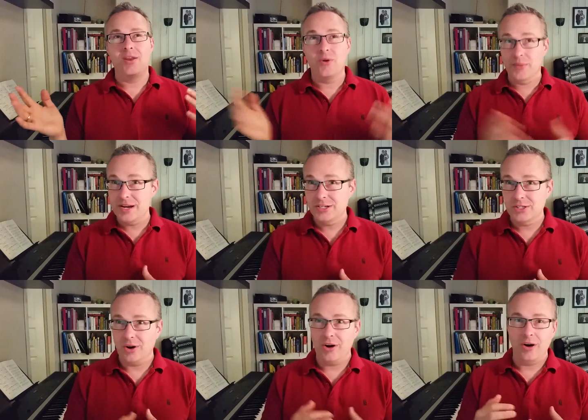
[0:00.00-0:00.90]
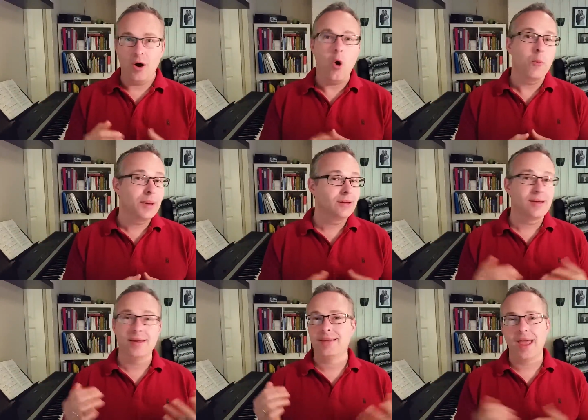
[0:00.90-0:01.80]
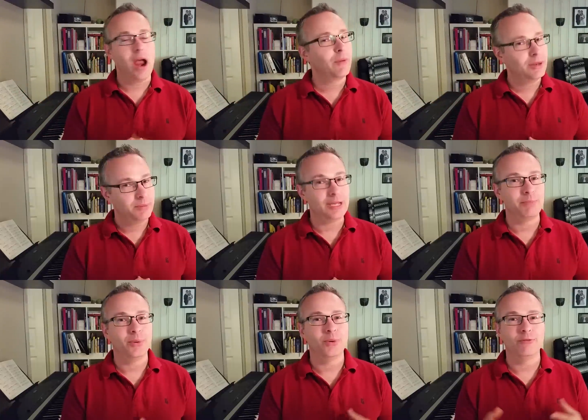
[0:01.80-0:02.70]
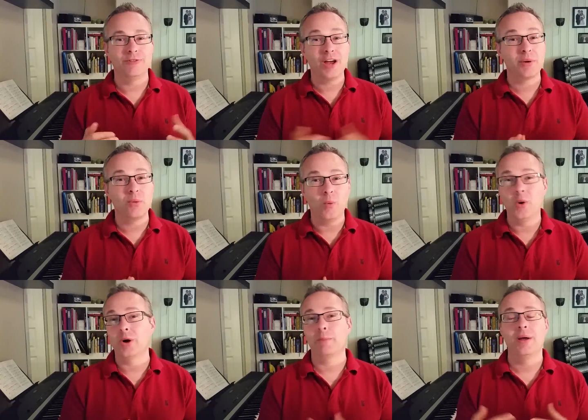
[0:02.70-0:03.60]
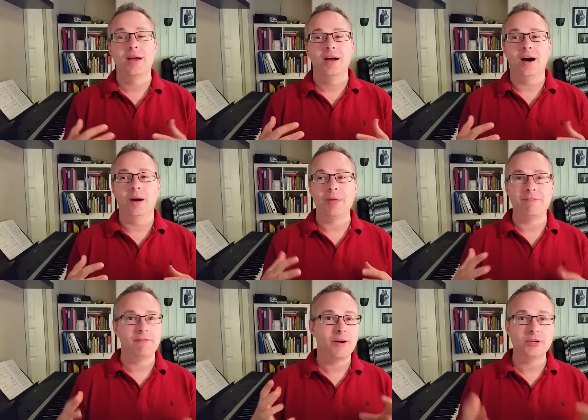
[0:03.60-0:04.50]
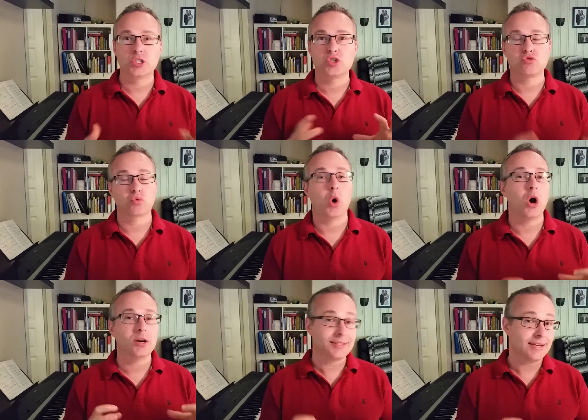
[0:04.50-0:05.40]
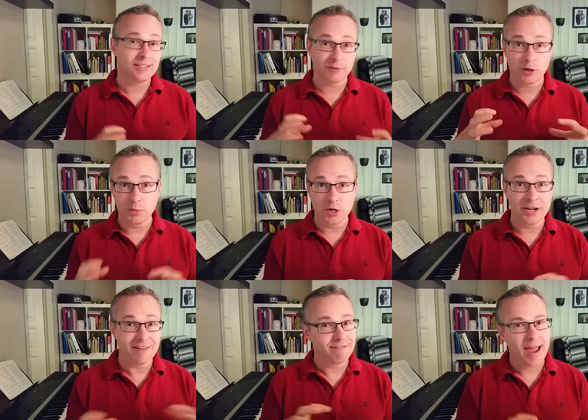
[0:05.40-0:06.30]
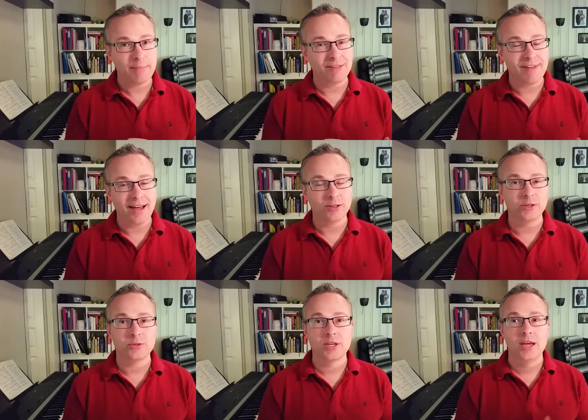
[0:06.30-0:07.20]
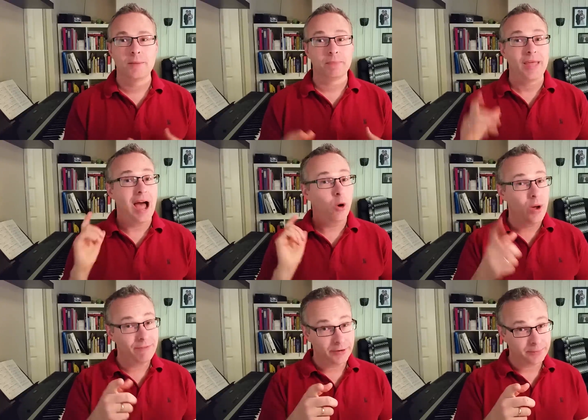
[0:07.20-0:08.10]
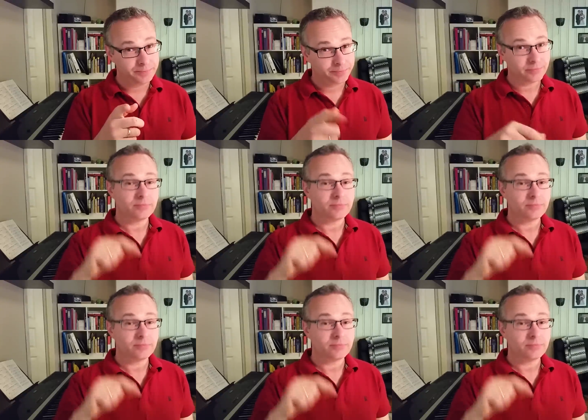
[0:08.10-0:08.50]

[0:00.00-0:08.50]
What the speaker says: Norwegians are open, caring people, very warm, have a very strong sense of community and family values. However,